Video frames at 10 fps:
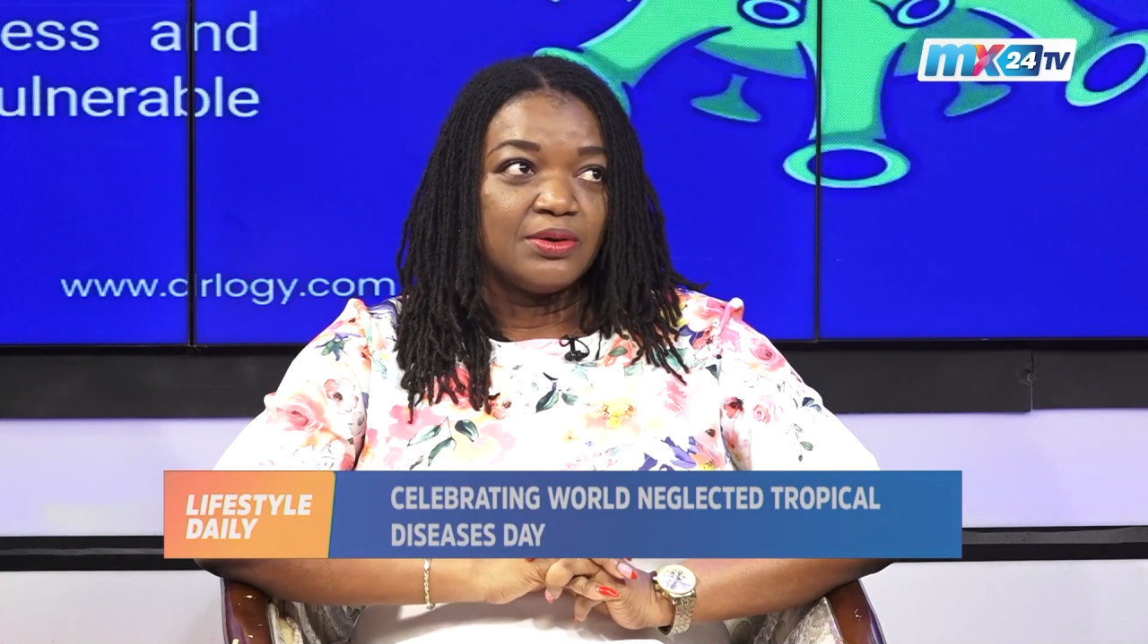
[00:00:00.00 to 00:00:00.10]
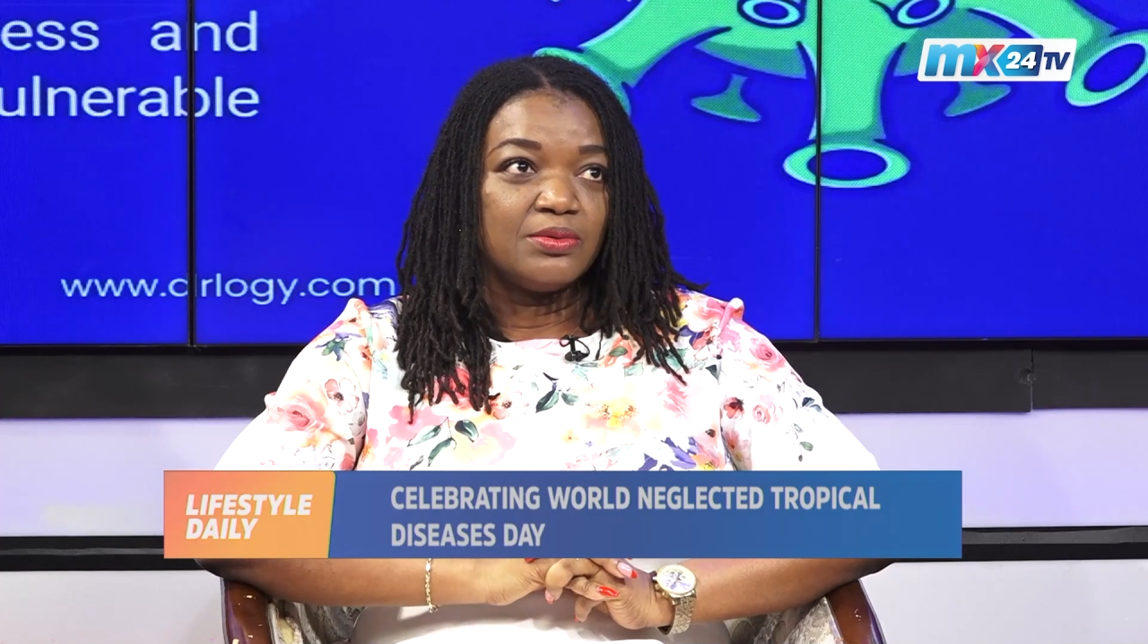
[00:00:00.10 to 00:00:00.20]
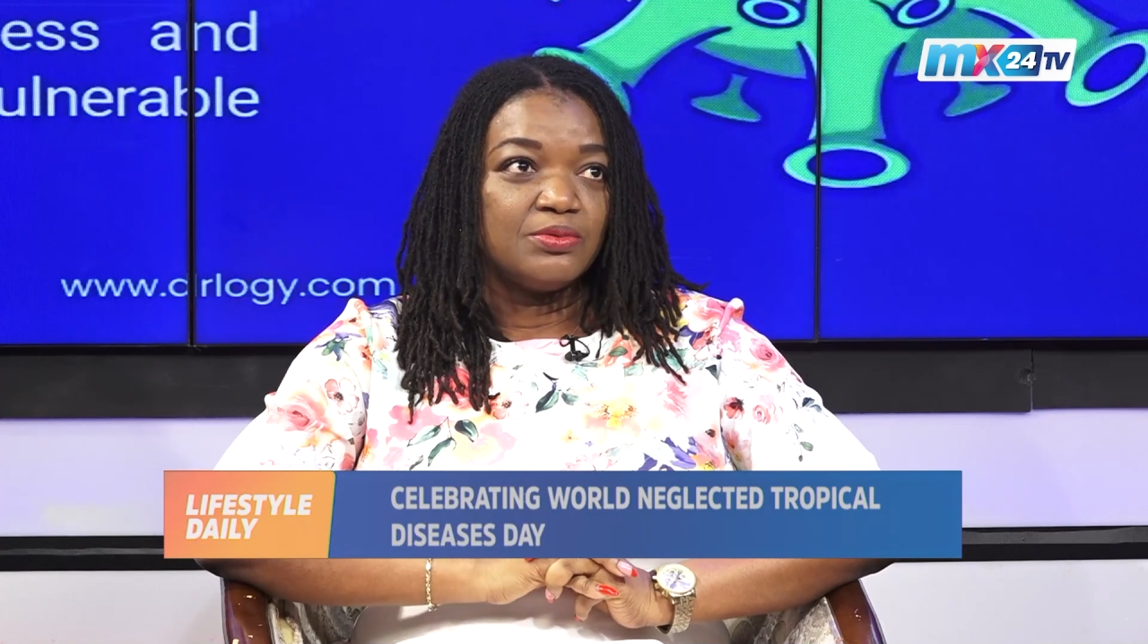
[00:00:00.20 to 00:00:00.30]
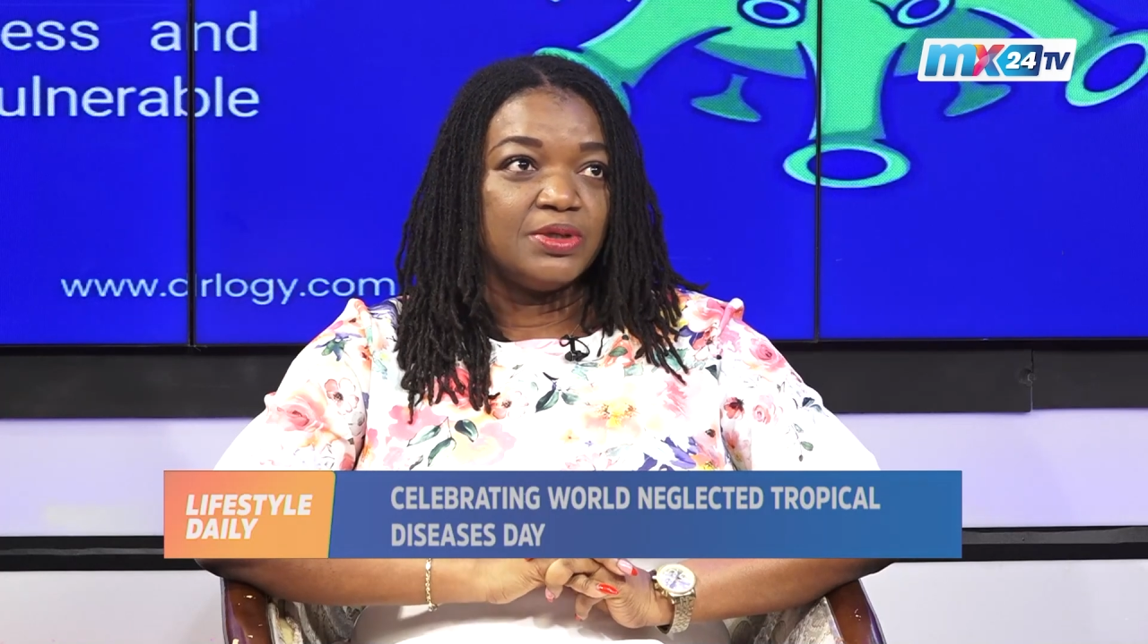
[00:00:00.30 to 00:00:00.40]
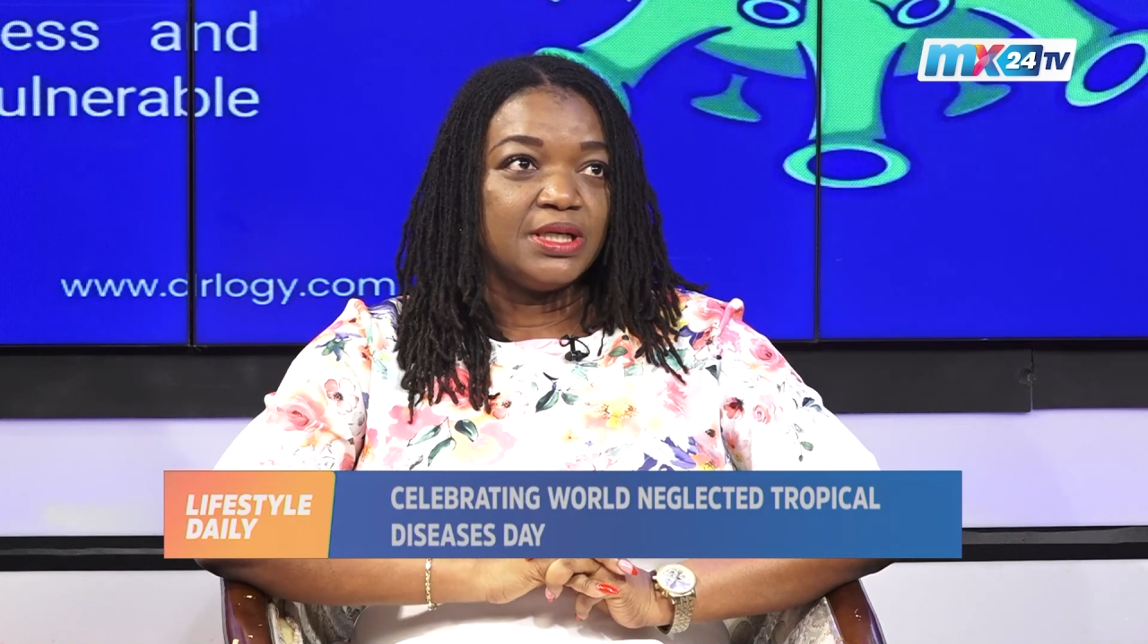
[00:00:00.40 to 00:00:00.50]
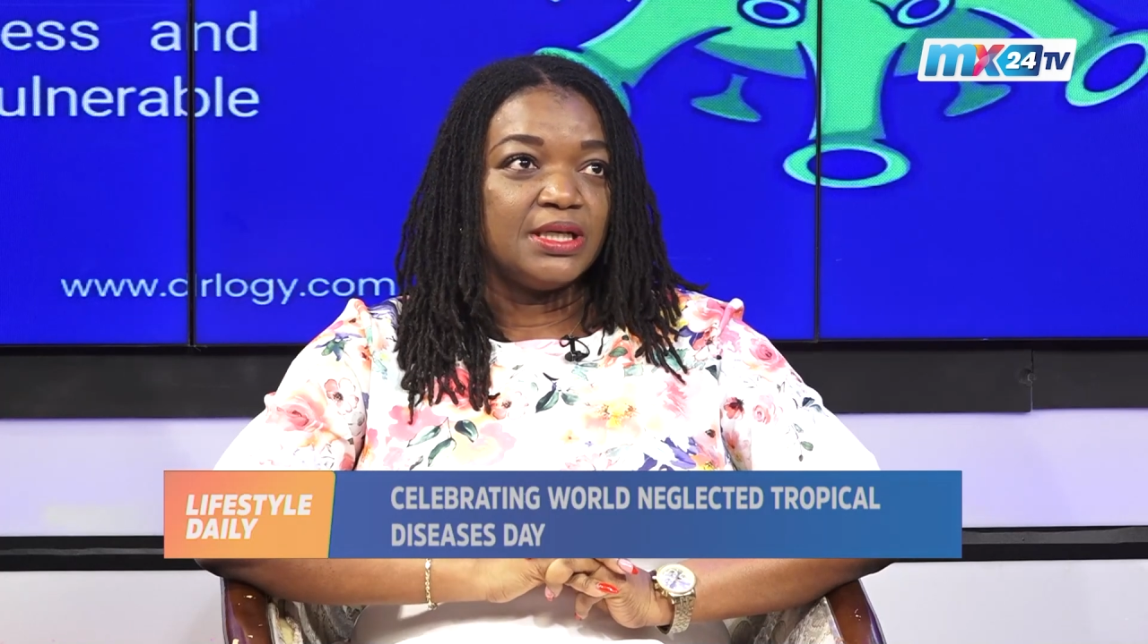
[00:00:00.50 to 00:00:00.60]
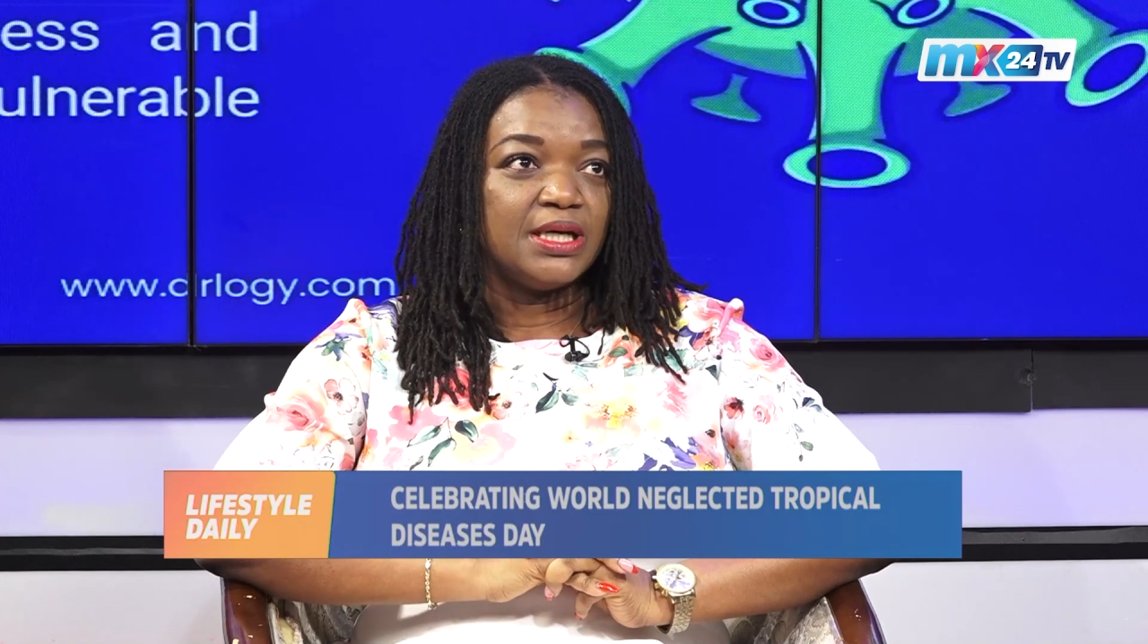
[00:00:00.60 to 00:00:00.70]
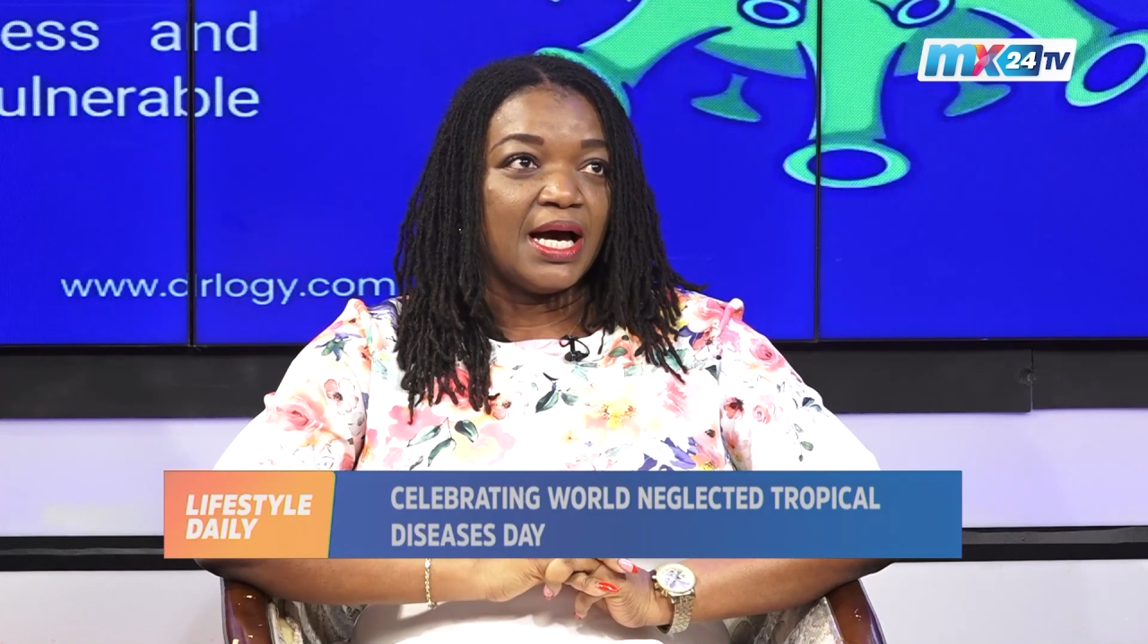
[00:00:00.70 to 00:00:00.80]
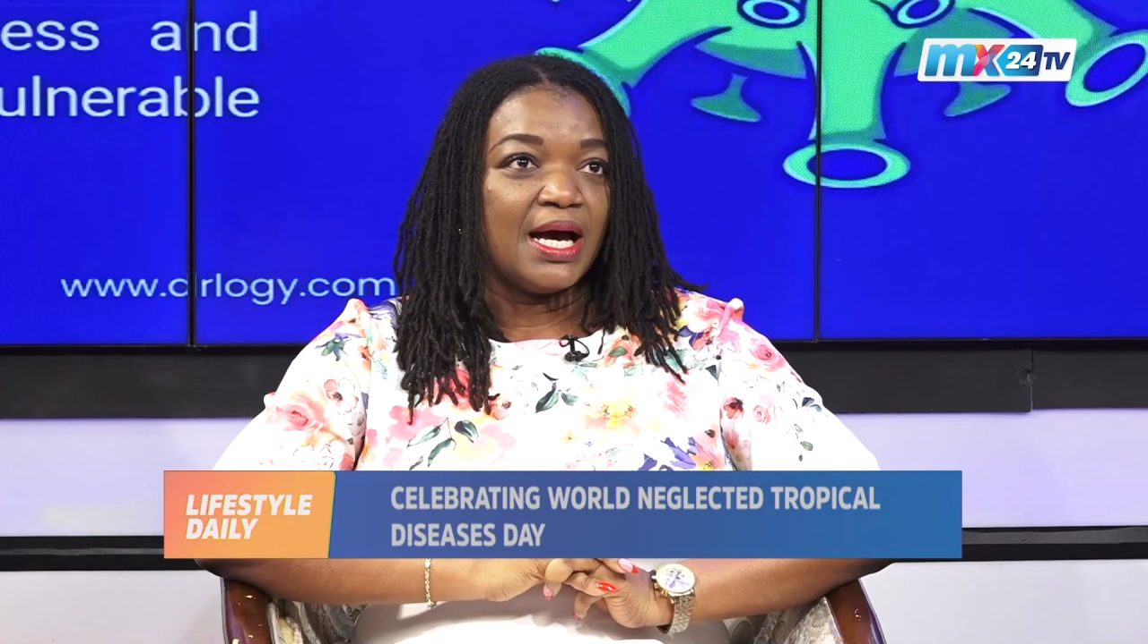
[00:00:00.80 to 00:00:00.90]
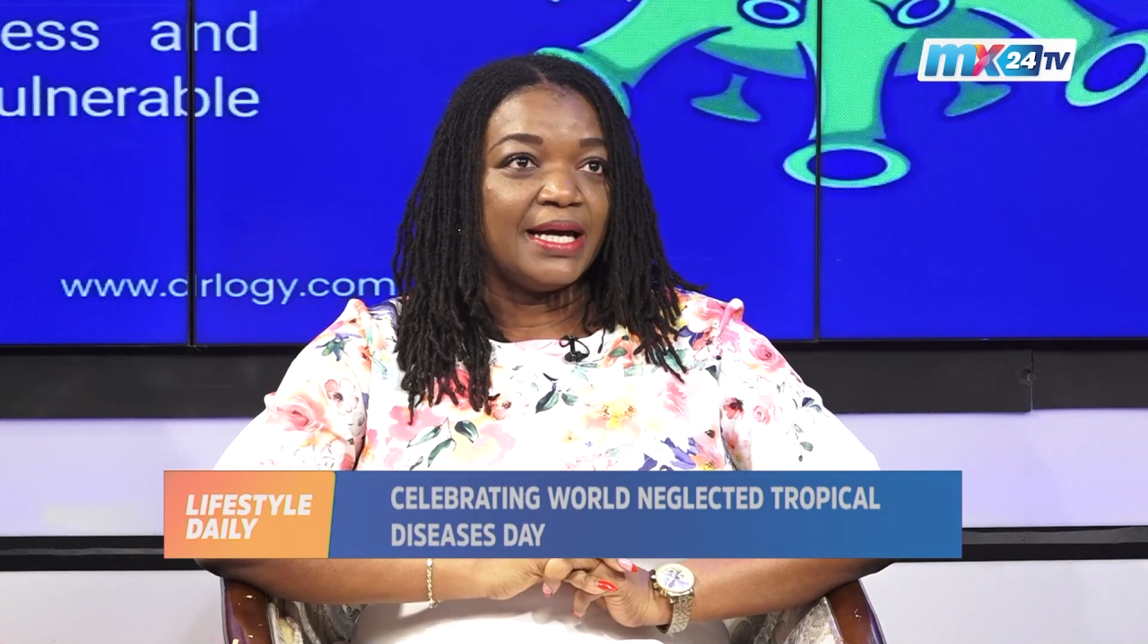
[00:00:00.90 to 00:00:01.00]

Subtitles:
we are